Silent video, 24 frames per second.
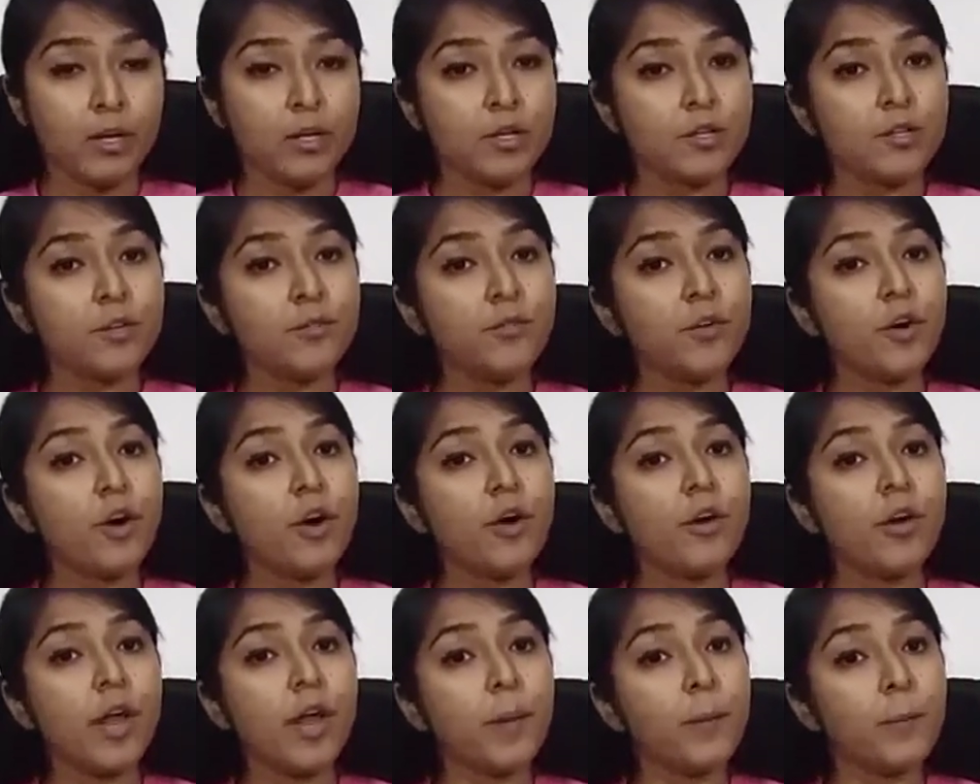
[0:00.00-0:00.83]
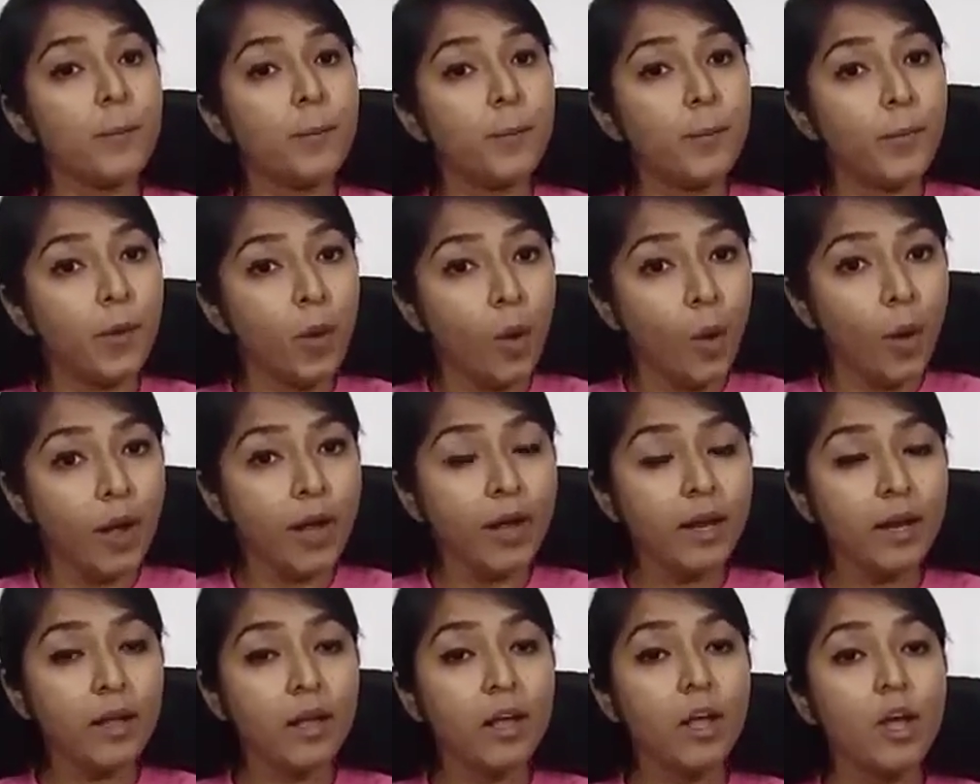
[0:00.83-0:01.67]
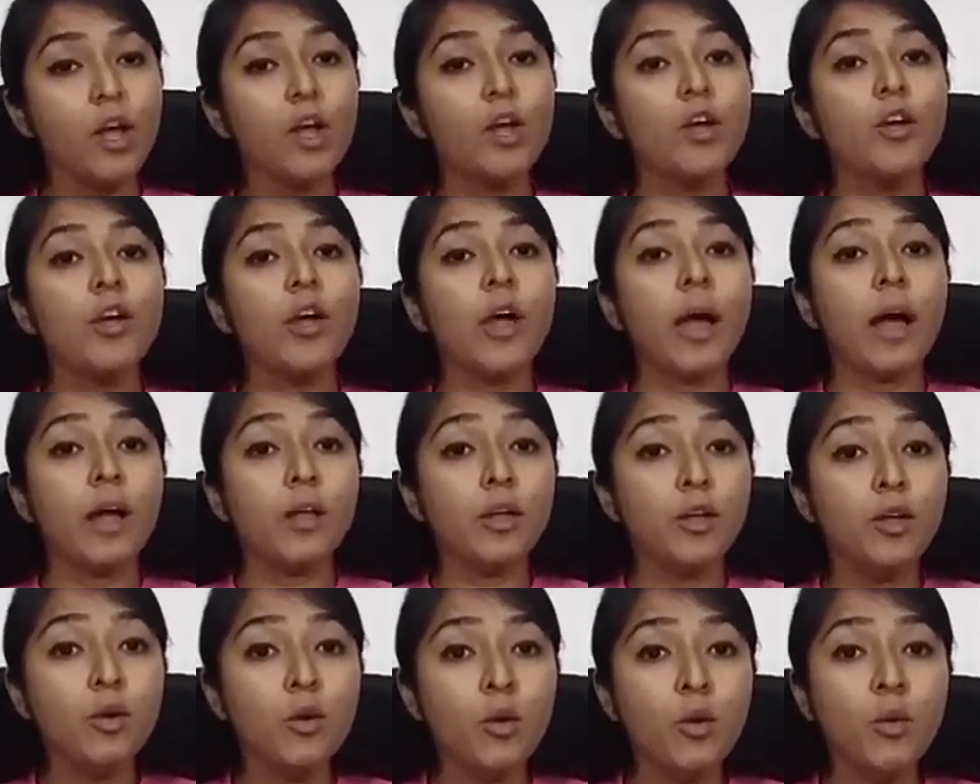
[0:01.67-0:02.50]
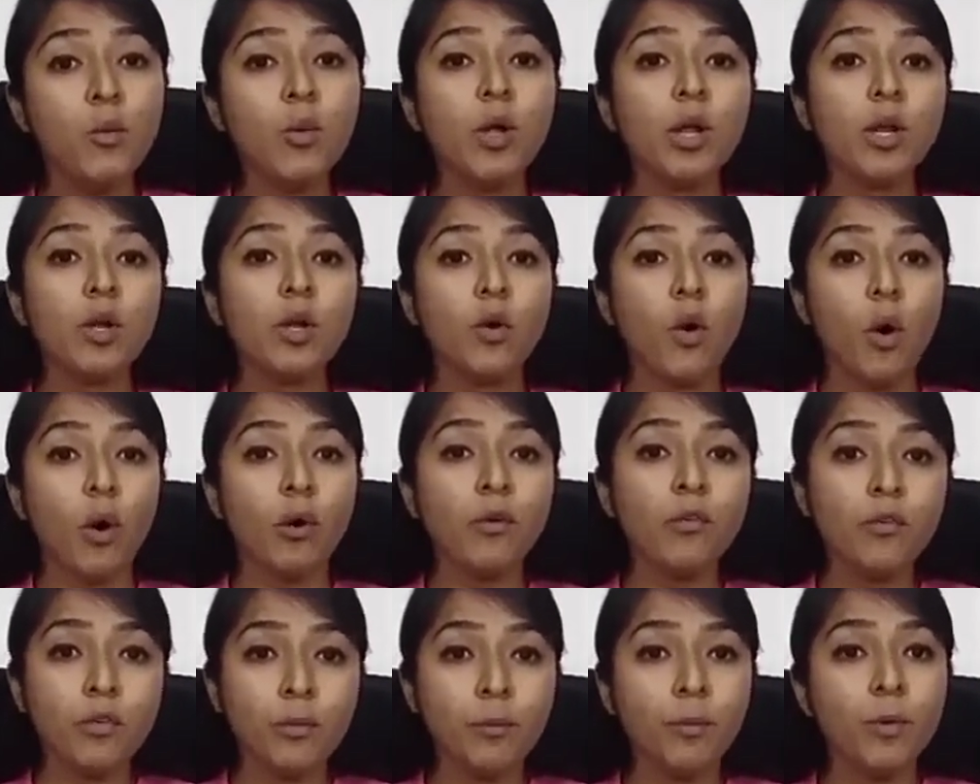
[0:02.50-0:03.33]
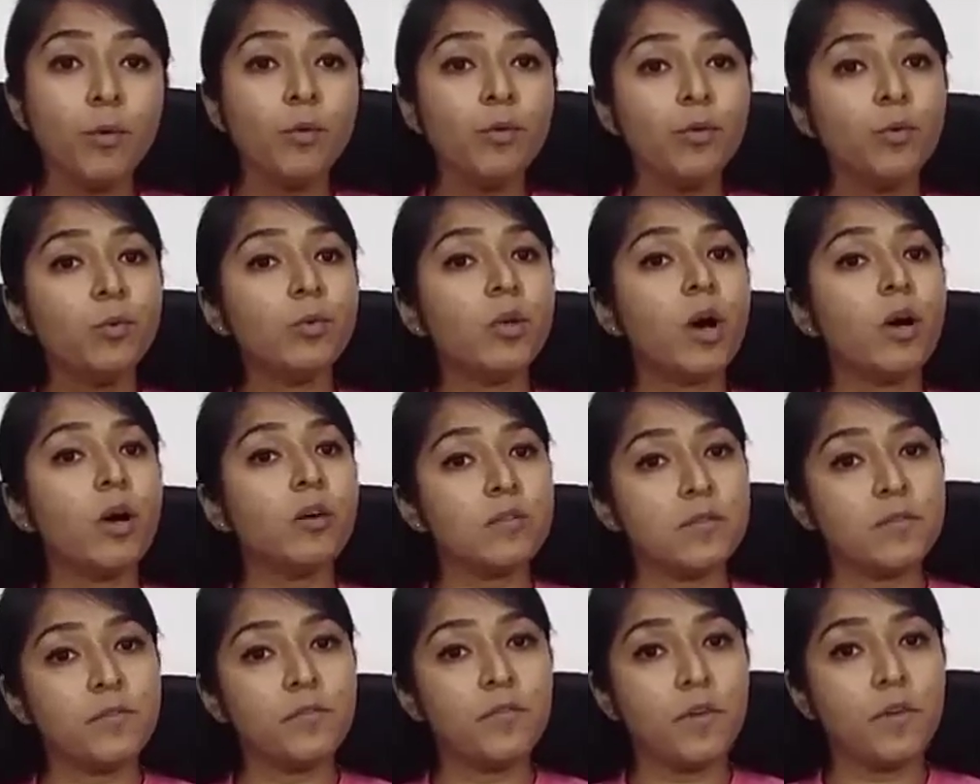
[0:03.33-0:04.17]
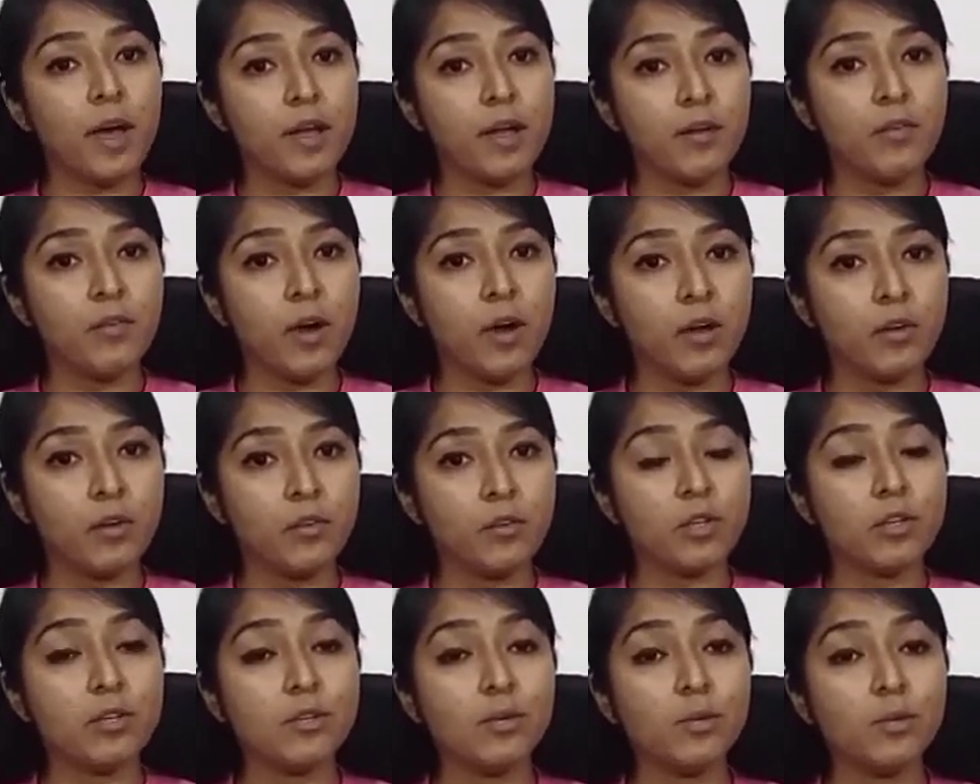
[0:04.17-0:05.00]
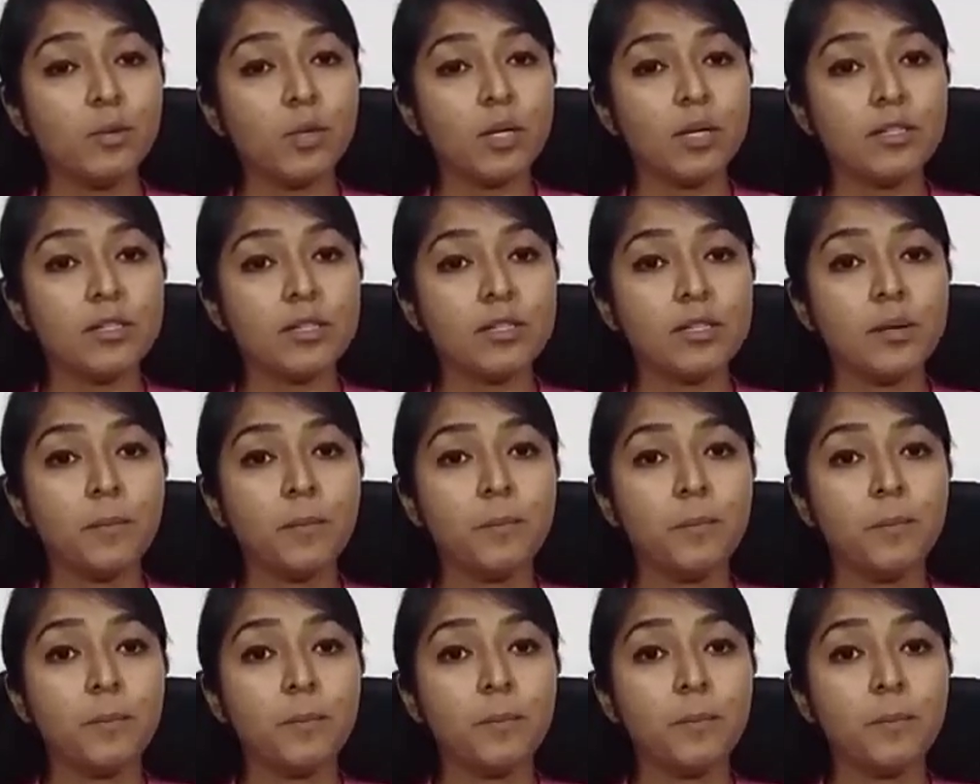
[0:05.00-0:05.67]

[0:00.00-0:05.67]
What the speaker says: So if you are employed, you will contribute 2,500 towards the